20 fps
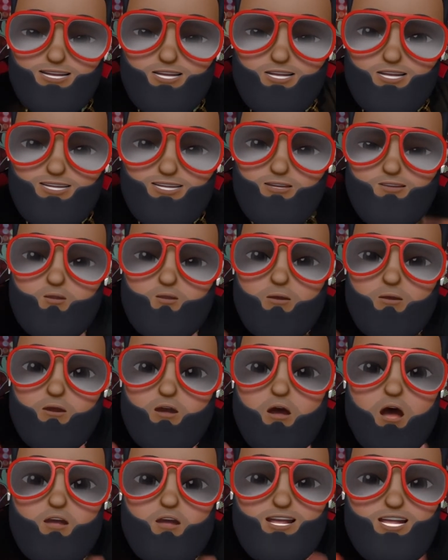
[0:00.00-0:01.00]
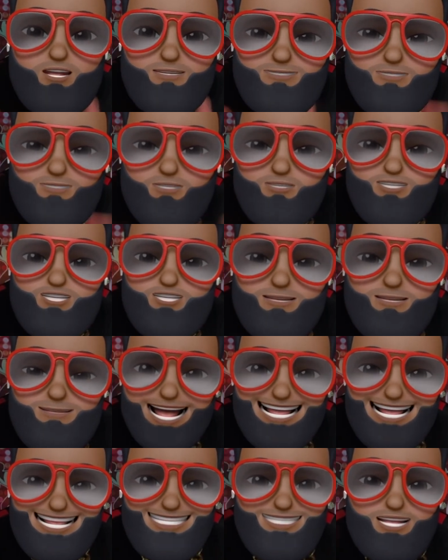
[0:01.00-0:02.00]
You doing all this bullshit
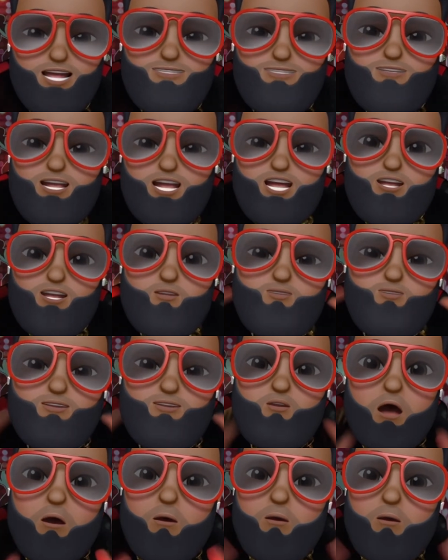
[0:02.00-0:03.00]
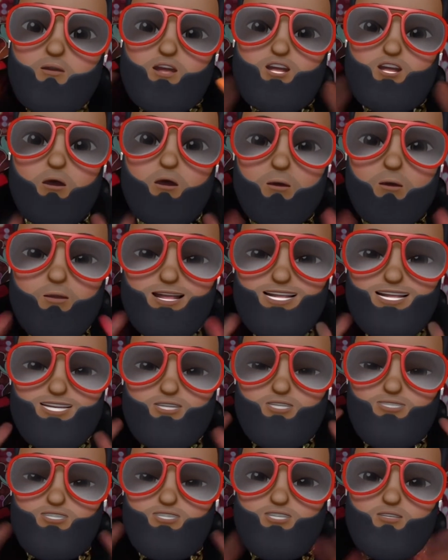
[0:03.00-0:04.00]
by yourself and you don't know what
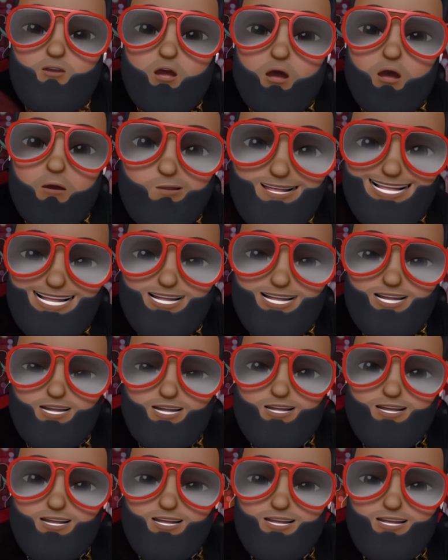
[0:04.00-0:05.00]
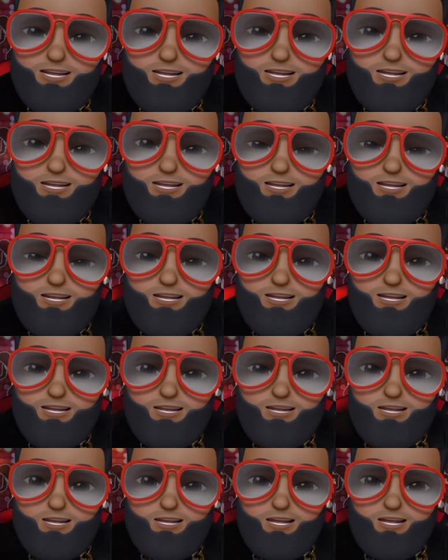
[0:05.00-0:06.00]
you are doing.
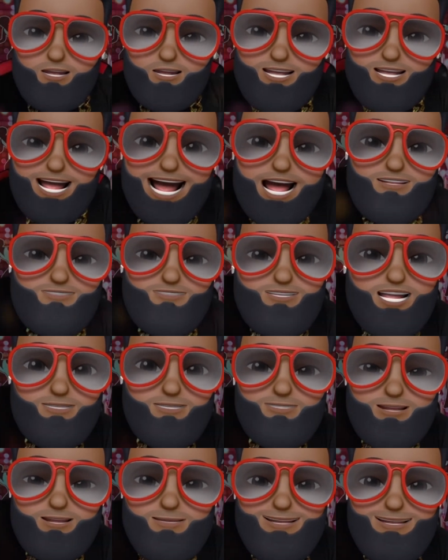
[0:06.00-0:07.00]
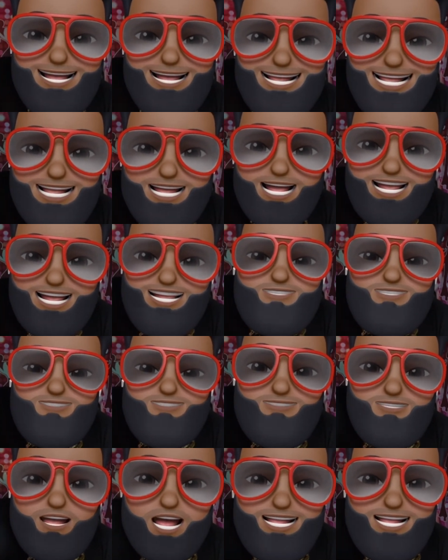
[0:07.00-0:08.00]
You're effing up the money. You
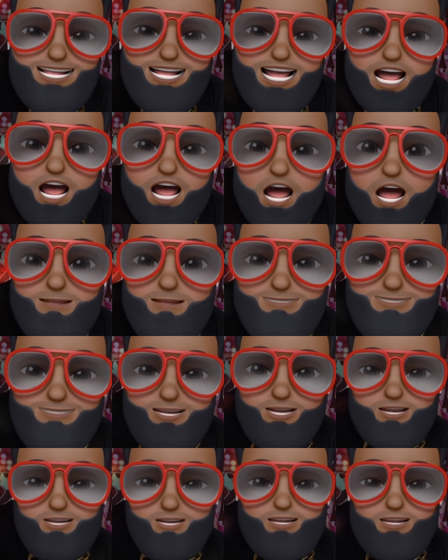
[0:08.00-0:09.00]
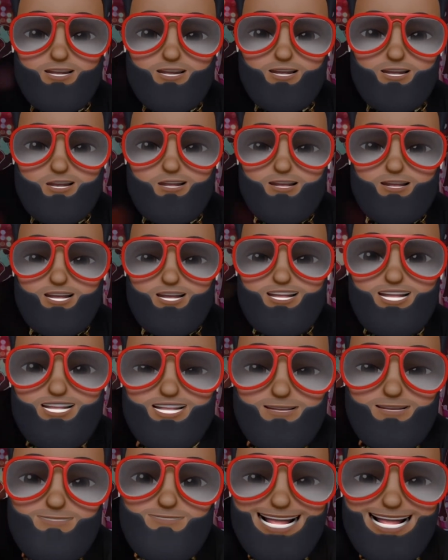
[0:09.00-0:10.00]
fucked it up. Just
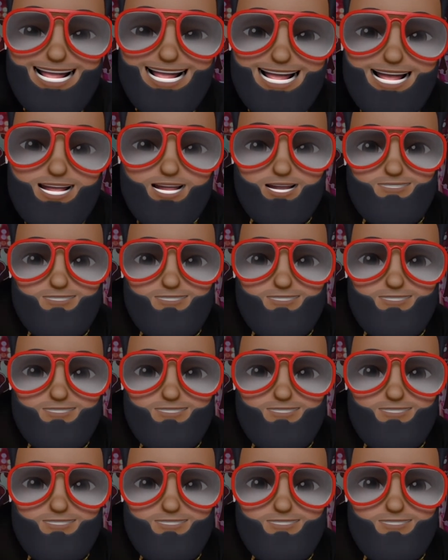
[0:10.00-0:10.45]
admit it.